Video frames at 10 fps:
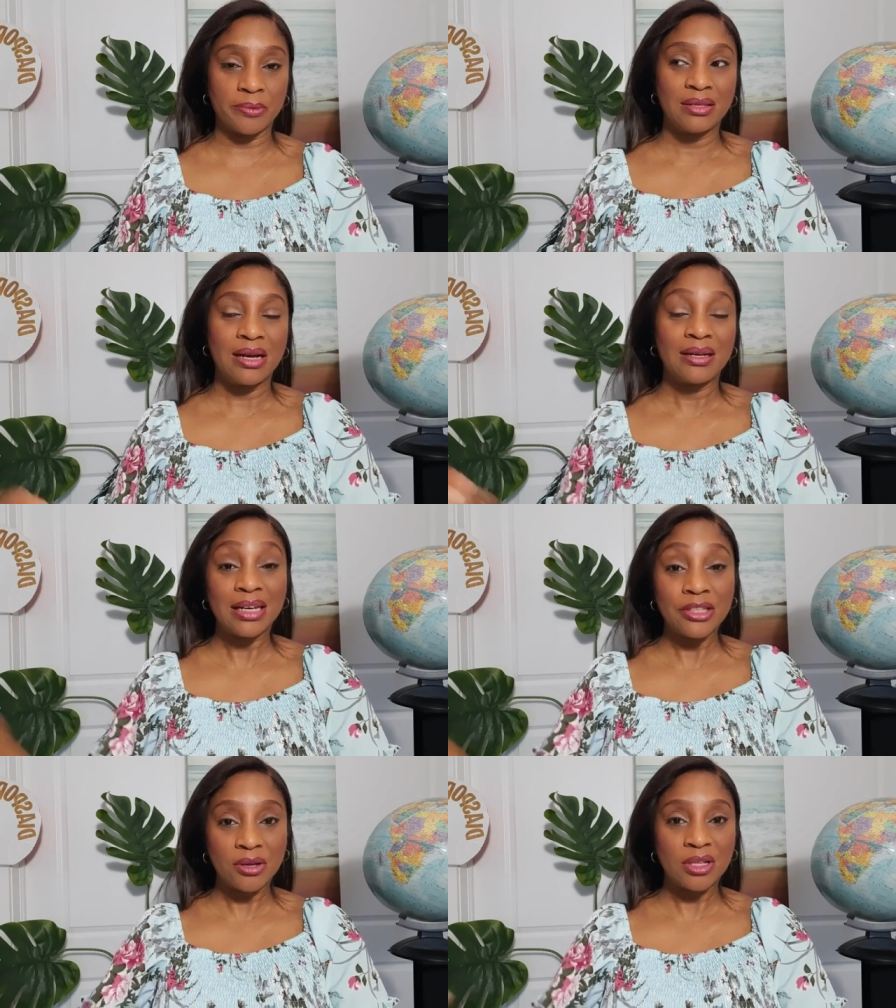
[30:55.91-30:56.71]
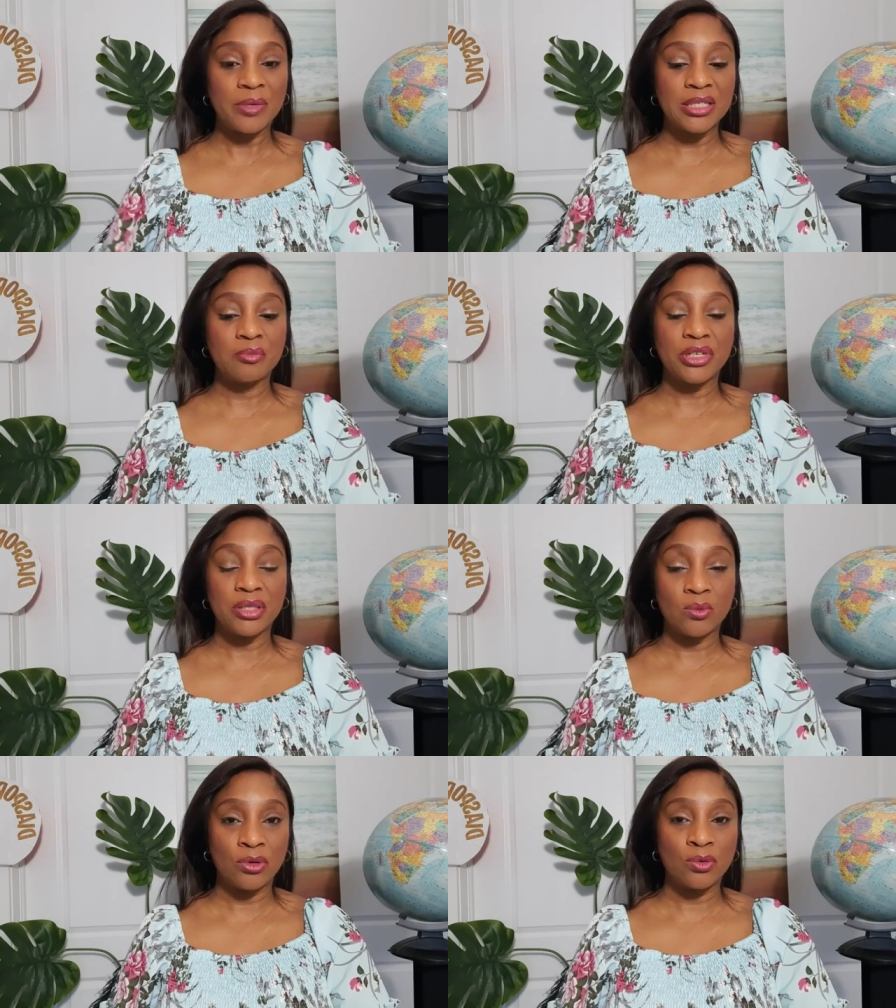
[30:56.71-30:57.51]
And let the other person be
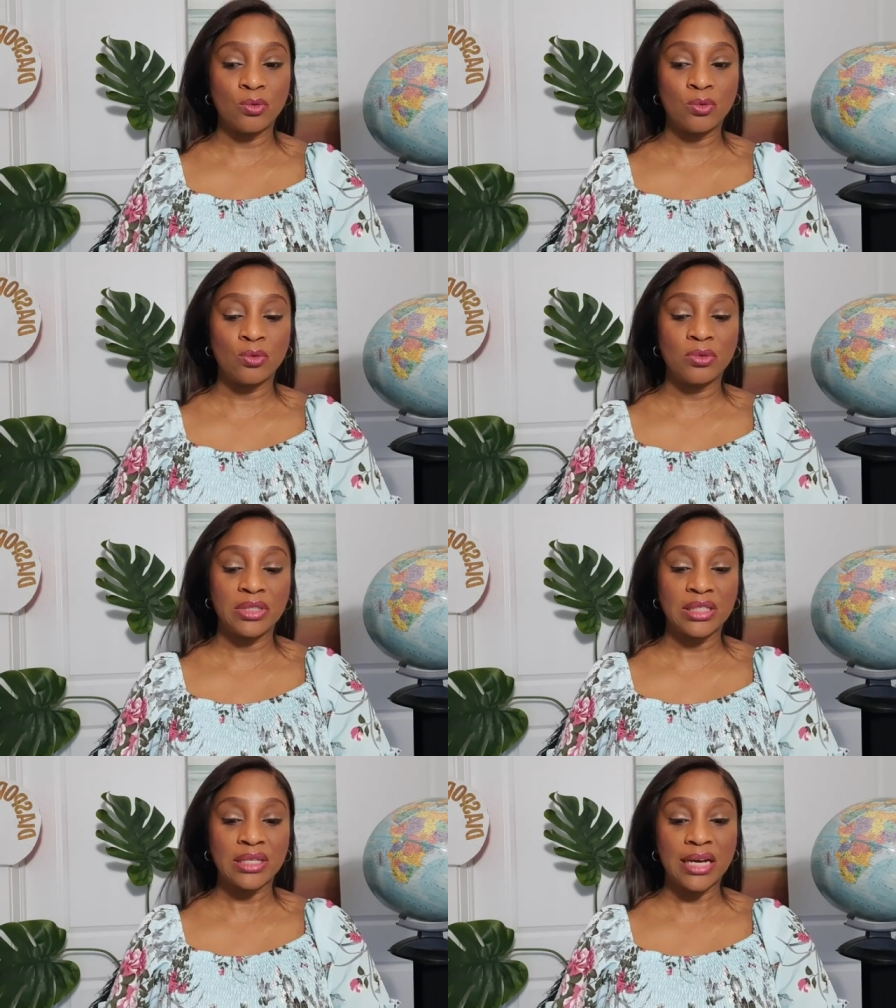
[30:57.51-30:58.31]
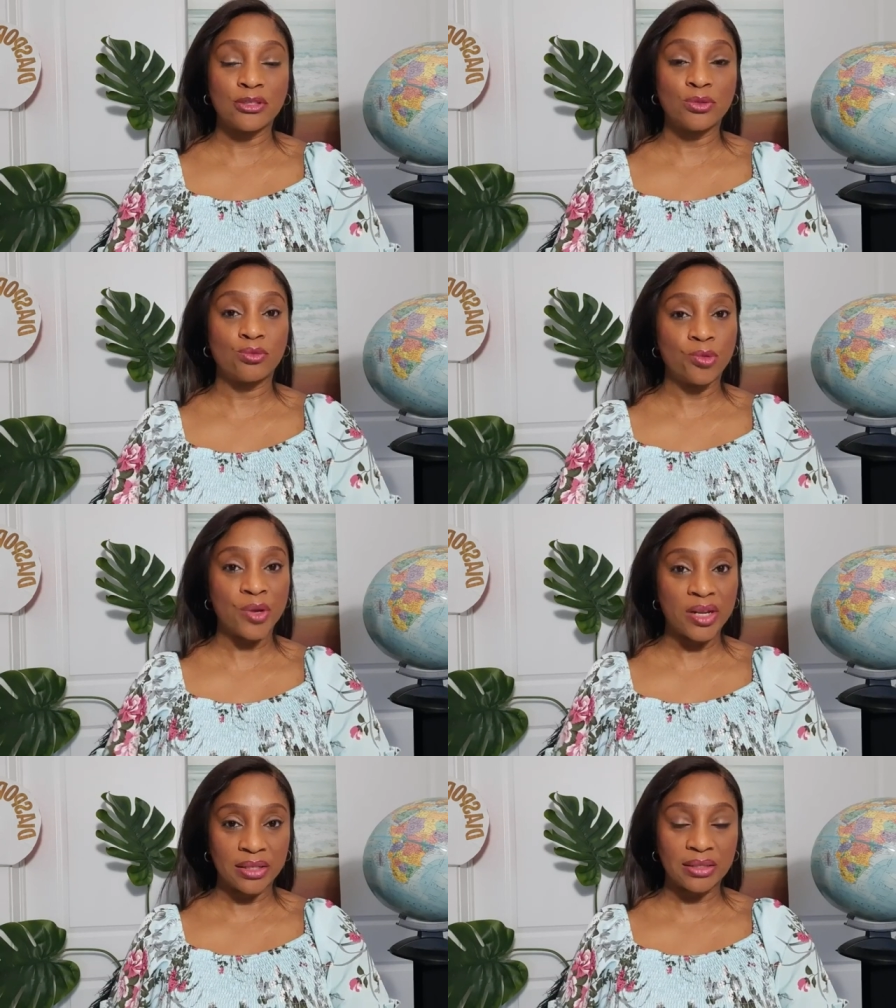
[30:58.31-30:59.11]
the one who decides to
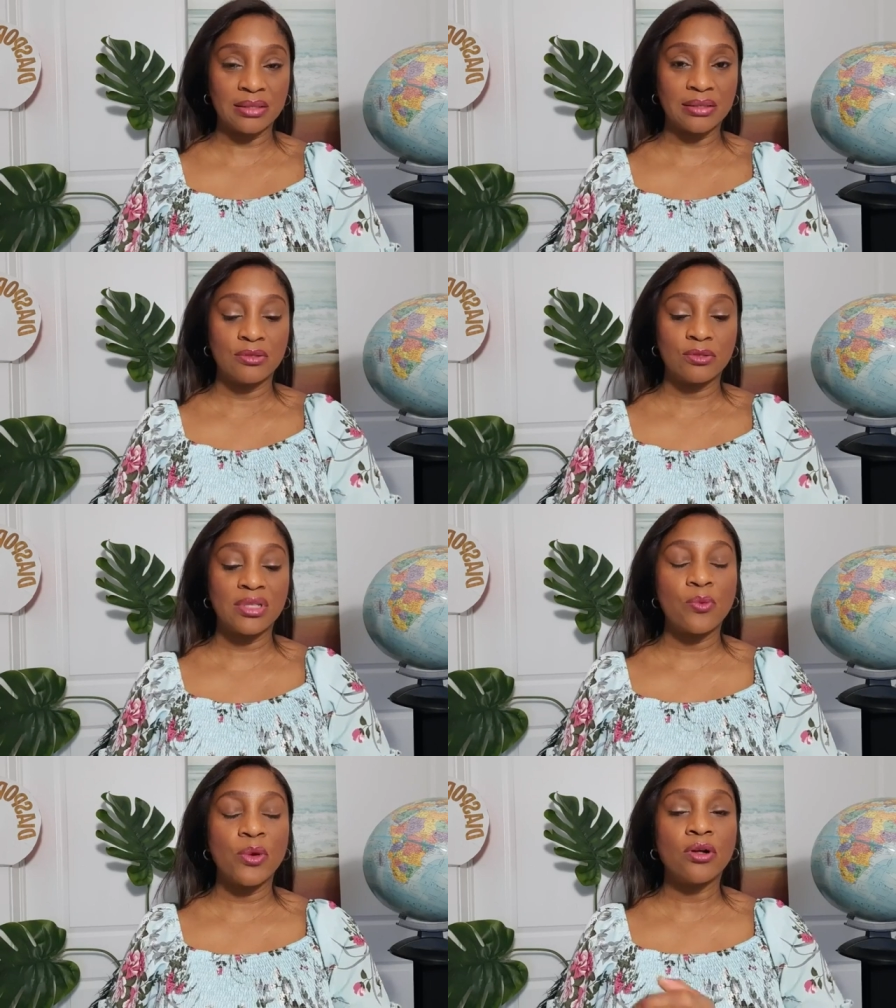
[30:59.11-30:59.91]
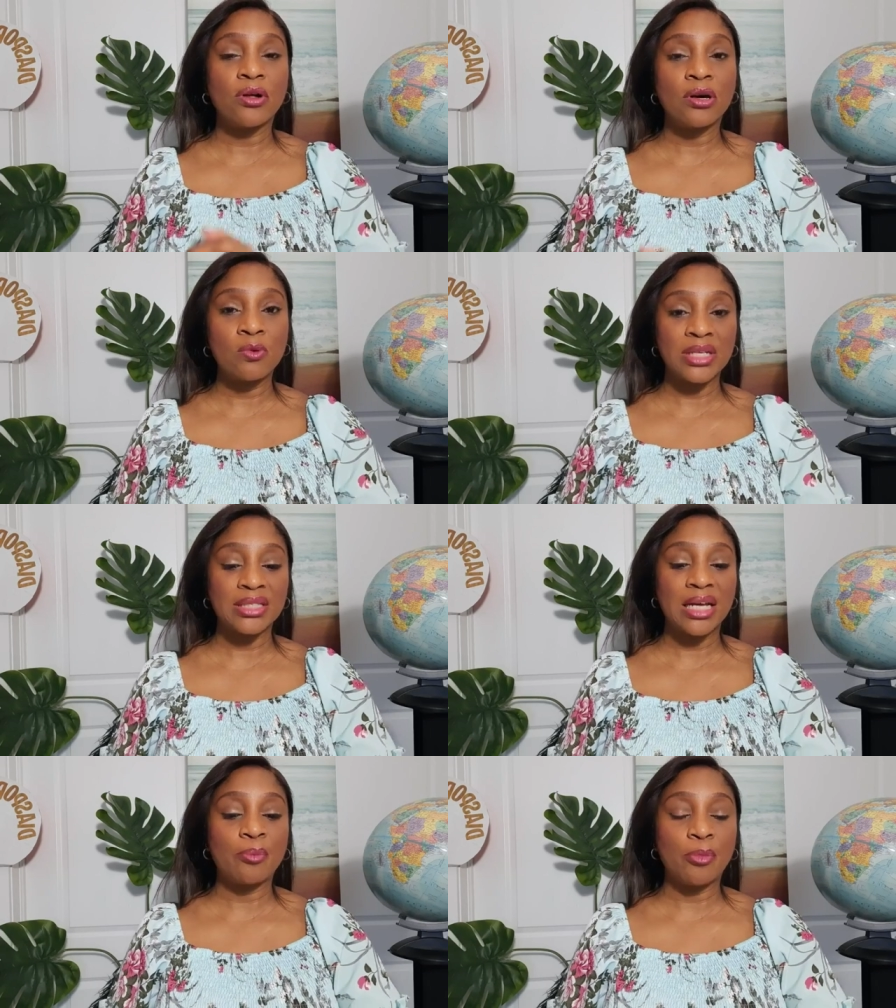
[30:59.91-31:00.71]
ruin it. So that we're always
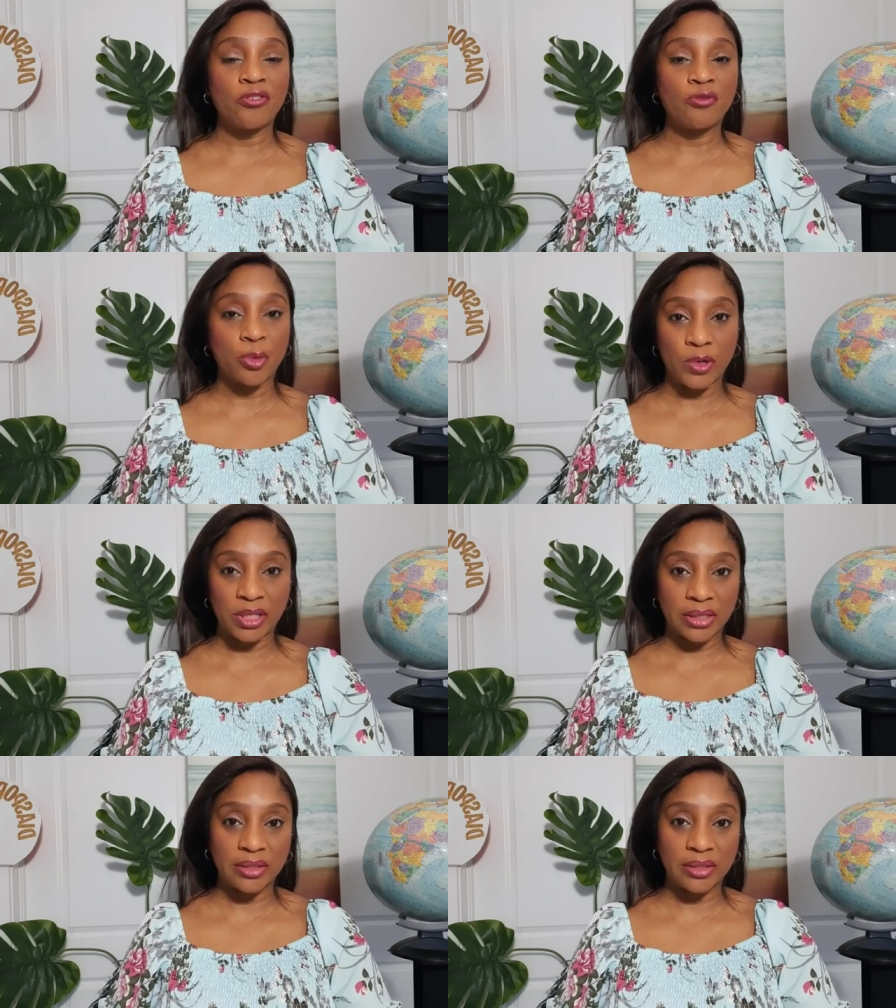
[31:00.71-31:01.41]
above board.